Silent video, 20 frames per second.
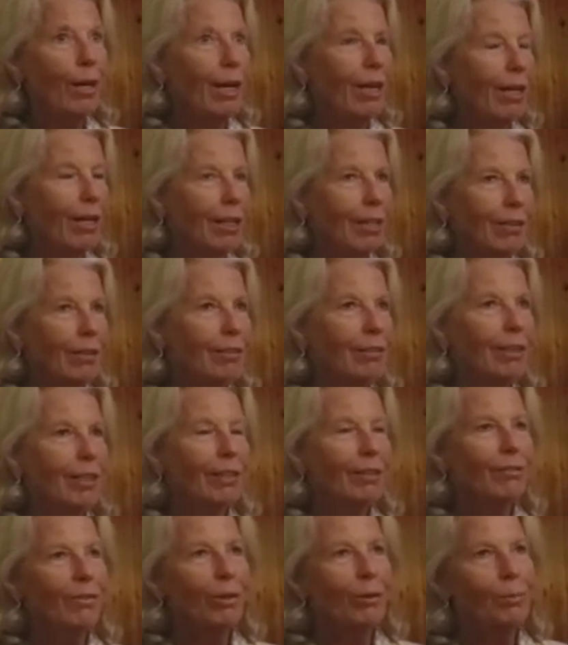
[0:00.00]
far
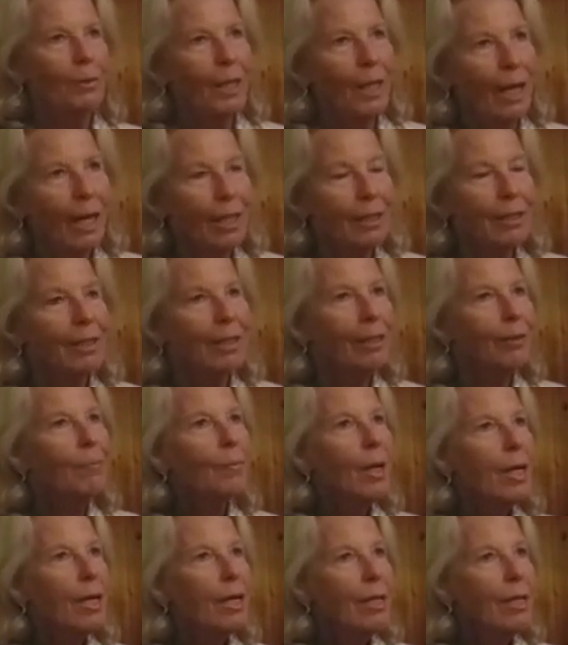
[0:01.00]
one from the other.